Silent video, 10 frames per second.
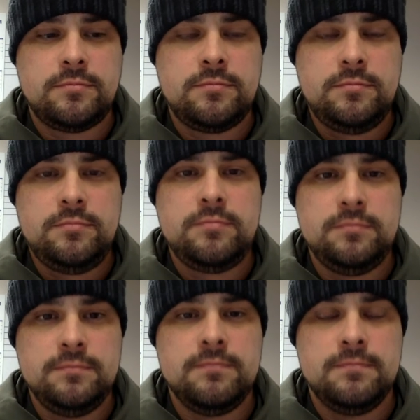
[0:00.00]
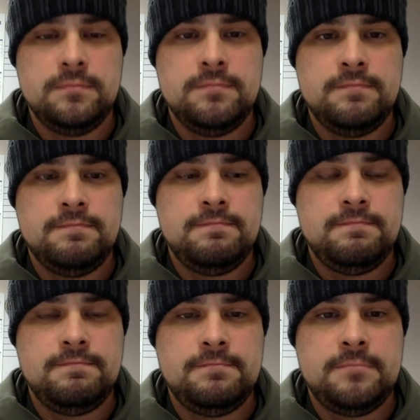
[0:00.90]

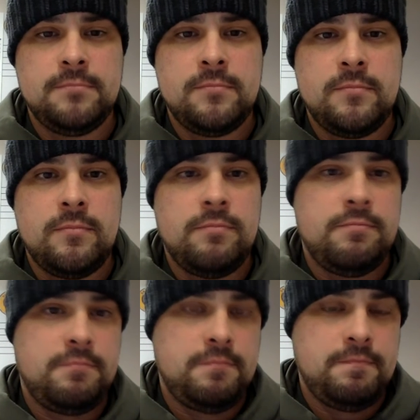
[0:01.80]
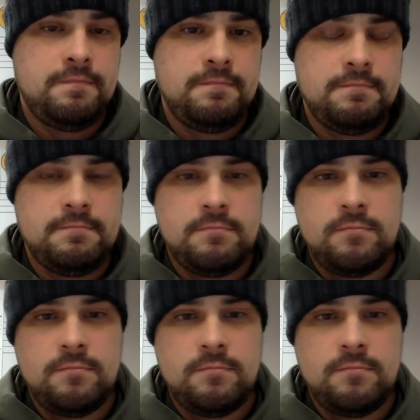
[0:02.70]
No words are spoken by the person on screen.